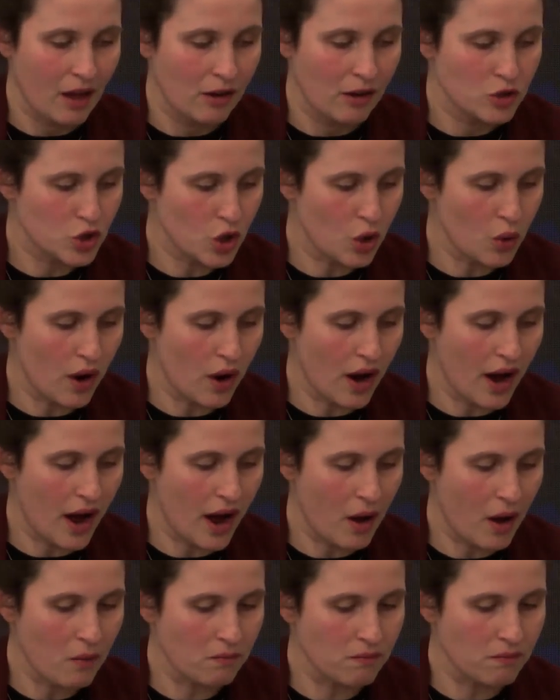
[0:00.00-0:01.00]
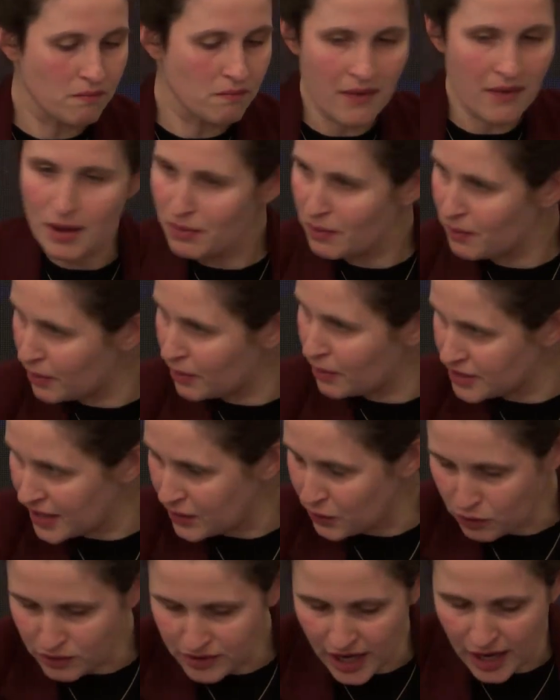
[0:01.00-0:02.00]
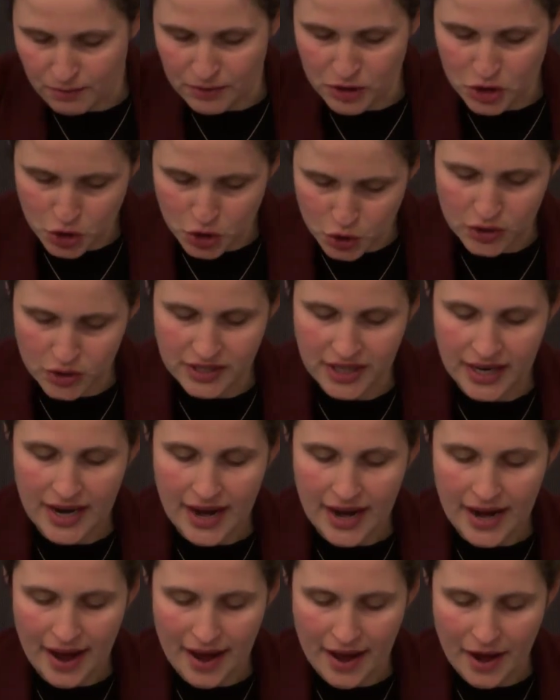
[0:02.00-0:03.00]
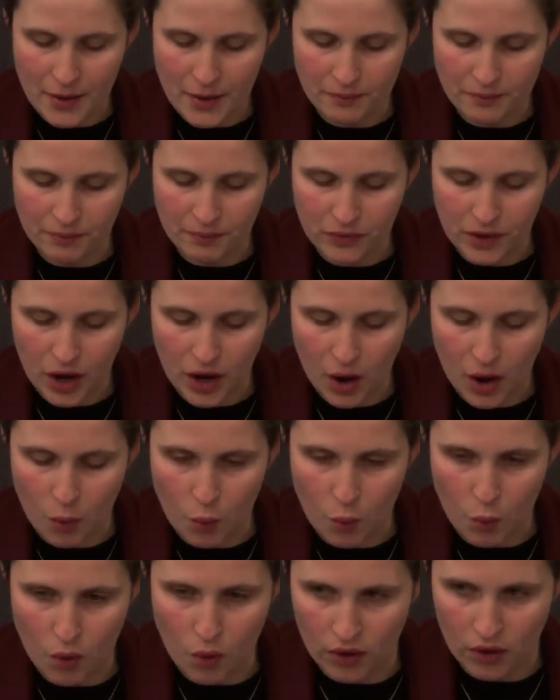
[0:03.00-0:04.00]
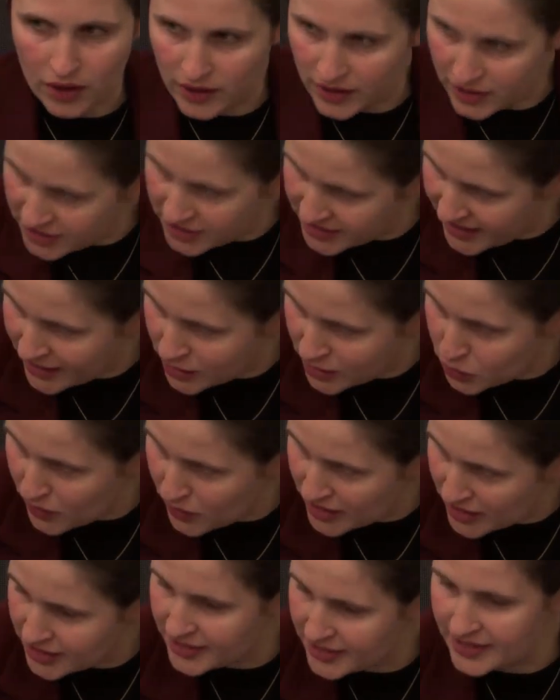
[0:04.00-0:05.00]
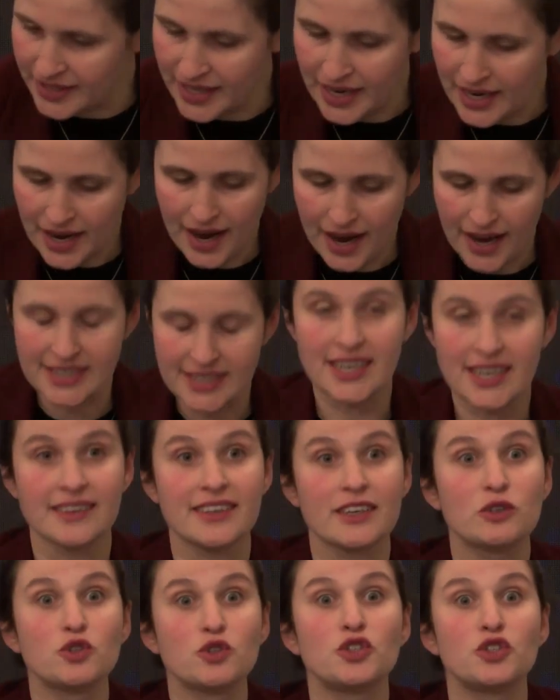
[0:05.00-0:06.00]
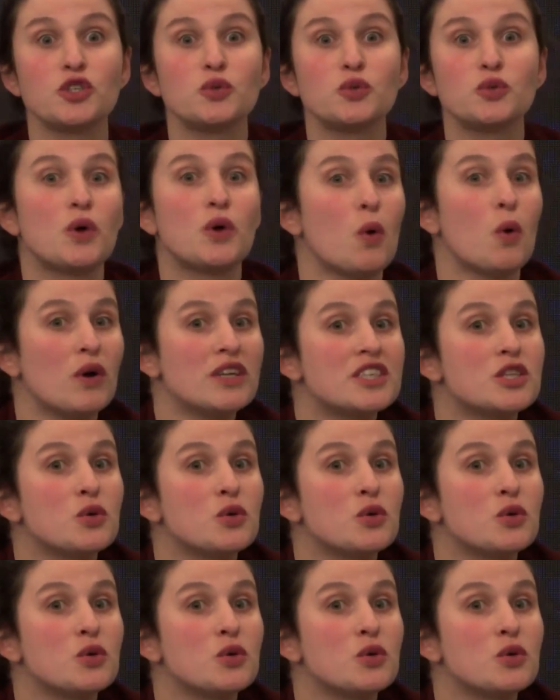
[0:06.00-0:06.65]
So maybe because I know time is short, your second question, Aleksandra, concerned what's